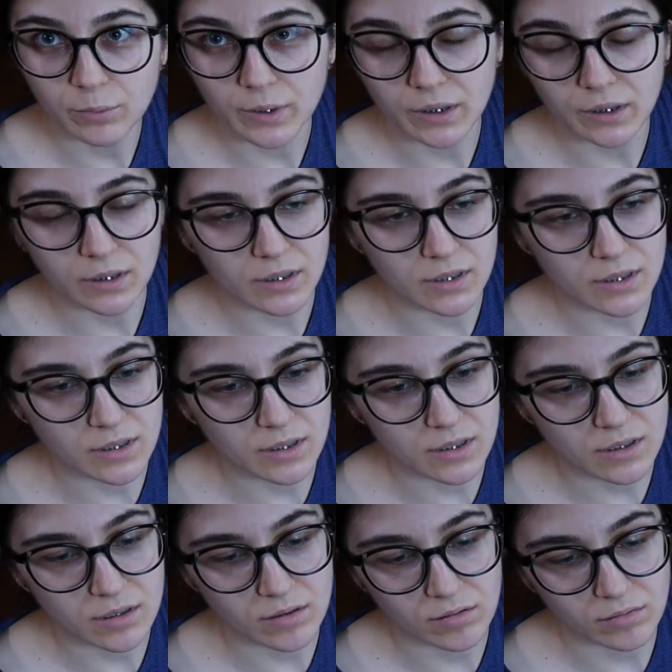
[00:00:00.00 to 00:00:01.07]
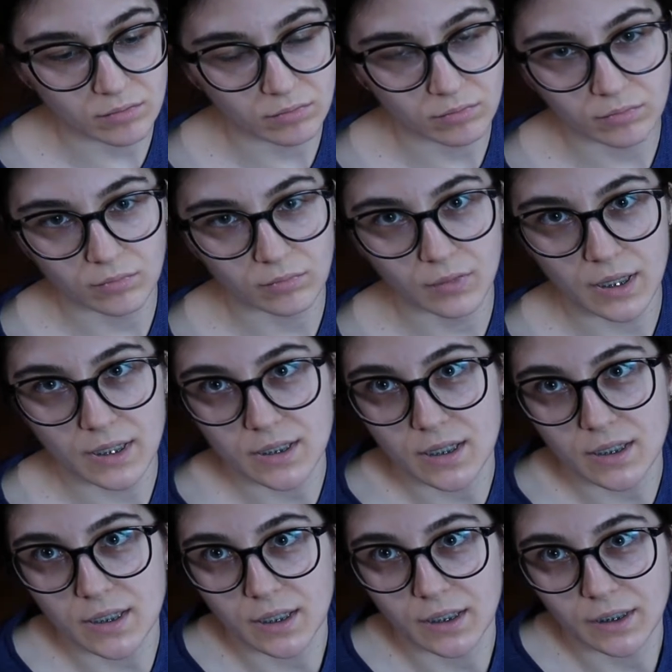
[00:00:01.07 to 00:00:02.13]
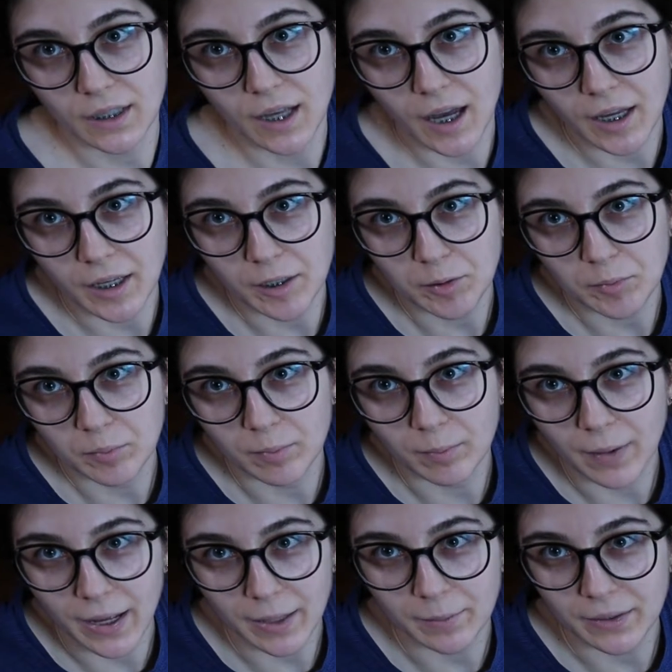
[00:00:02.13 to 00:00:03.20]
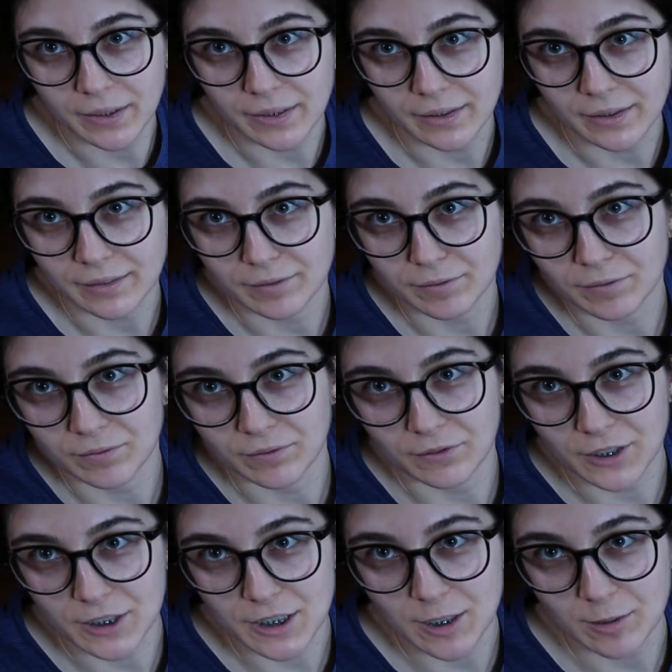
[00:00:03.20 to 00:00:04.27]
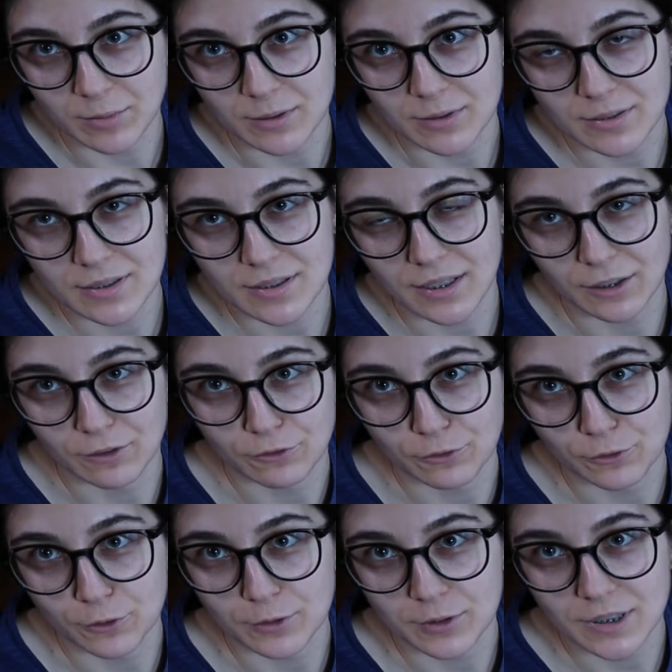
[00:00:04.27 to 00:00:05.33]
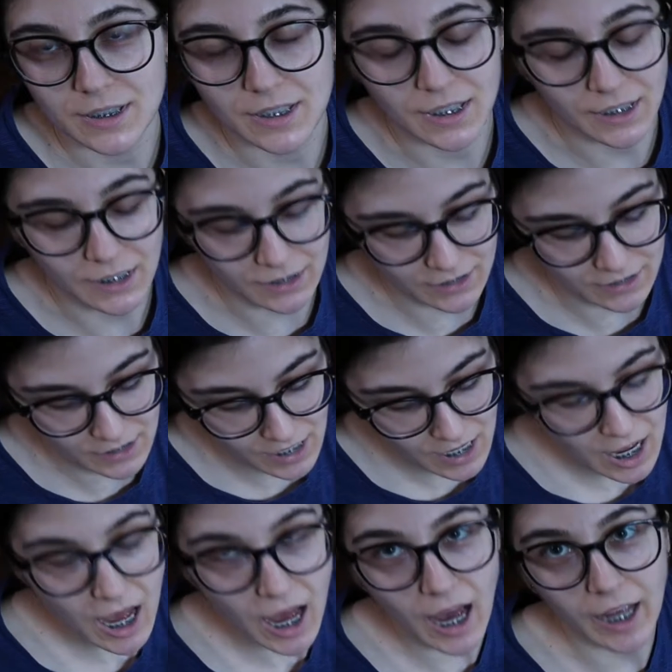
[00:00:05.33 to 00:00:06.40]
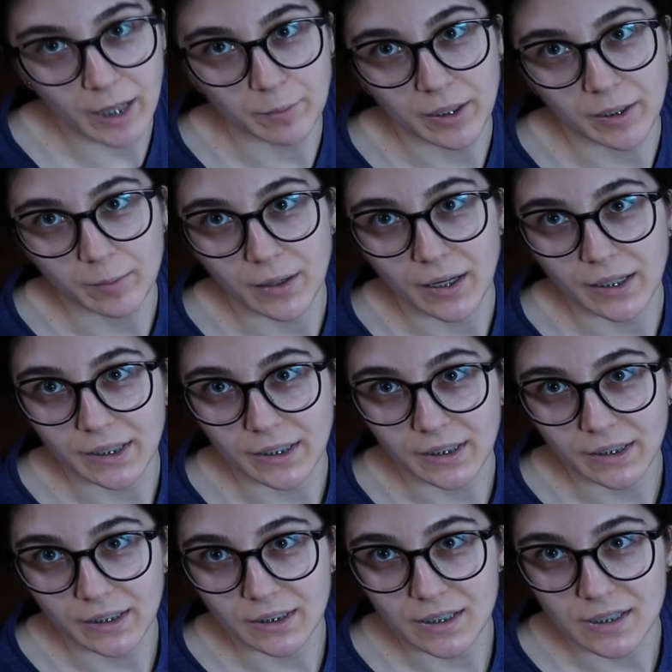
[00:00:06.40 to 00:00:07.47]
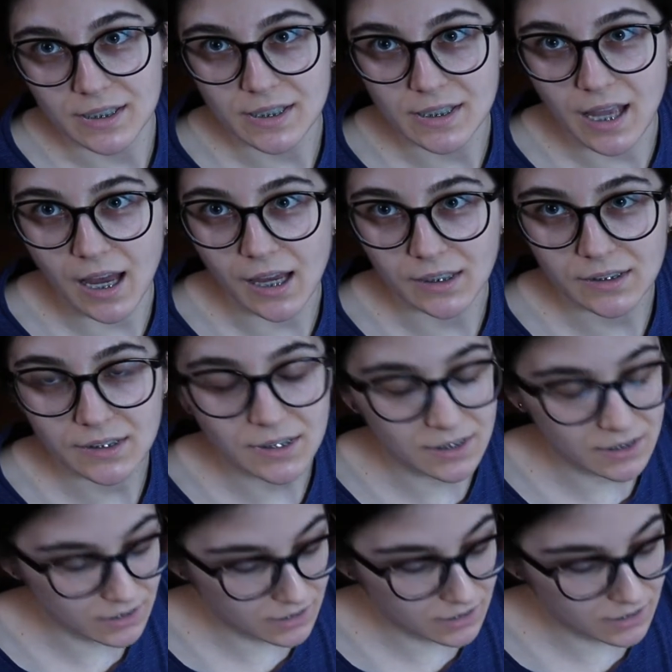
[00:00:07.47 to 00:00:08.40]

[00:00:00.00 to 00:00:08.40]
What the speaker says: because, as I said, I buy my vegetables and fruits and I make my snacks